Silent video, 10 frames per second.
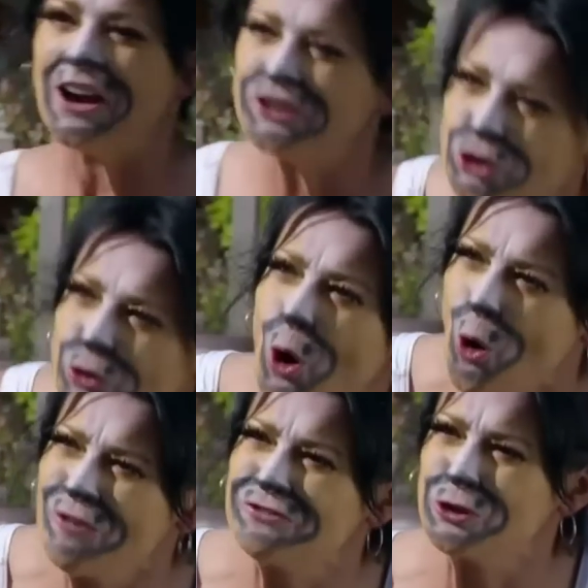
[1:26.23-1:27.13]
are you
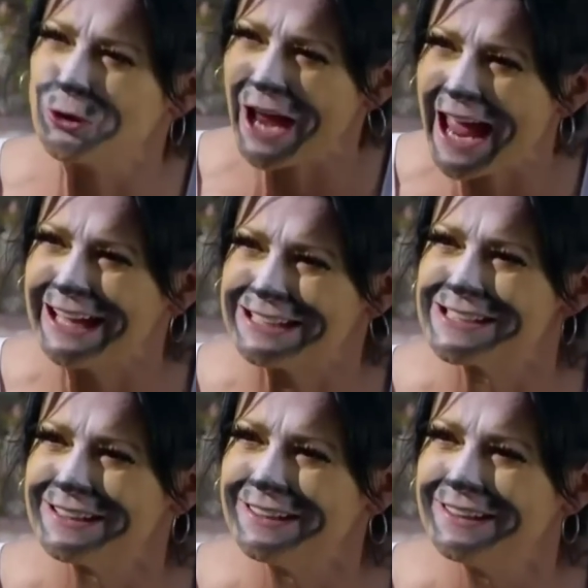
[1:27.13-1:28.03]
off your head?
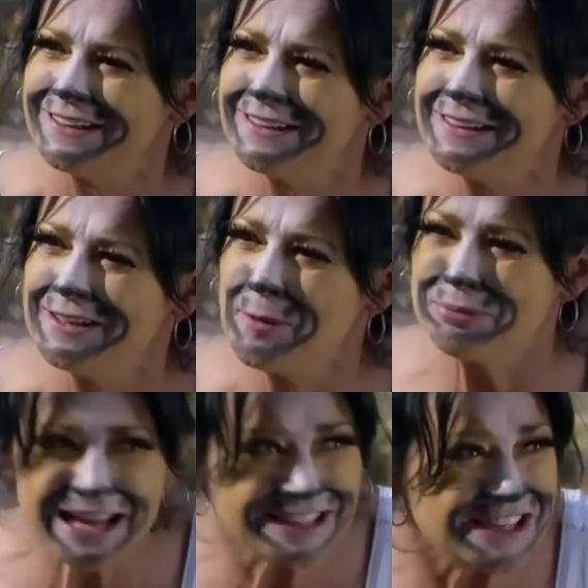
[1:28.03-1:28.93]

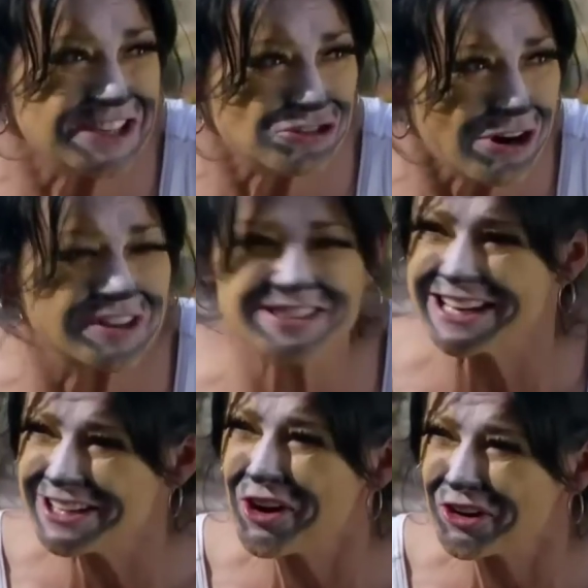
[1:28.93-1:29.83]
planting drugs
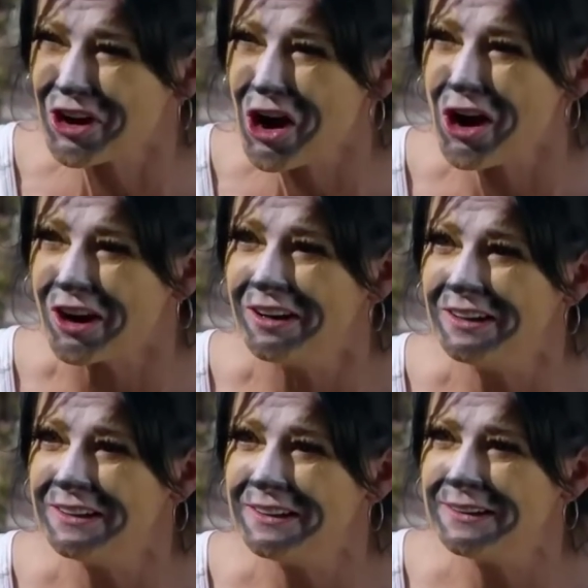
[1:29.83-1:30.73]
in her car.
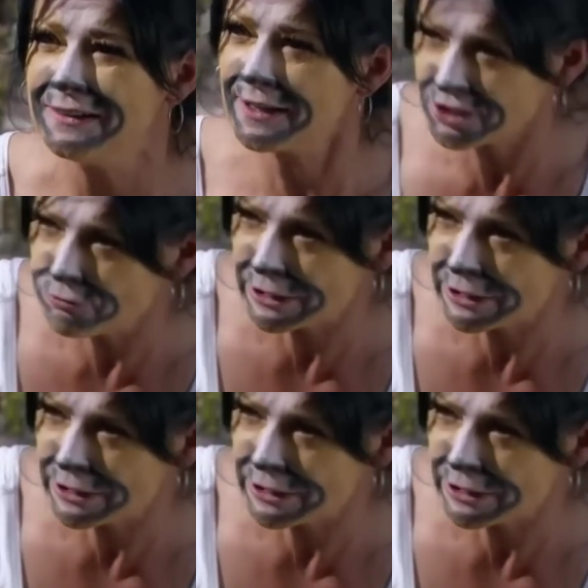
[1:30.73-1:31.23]
Are you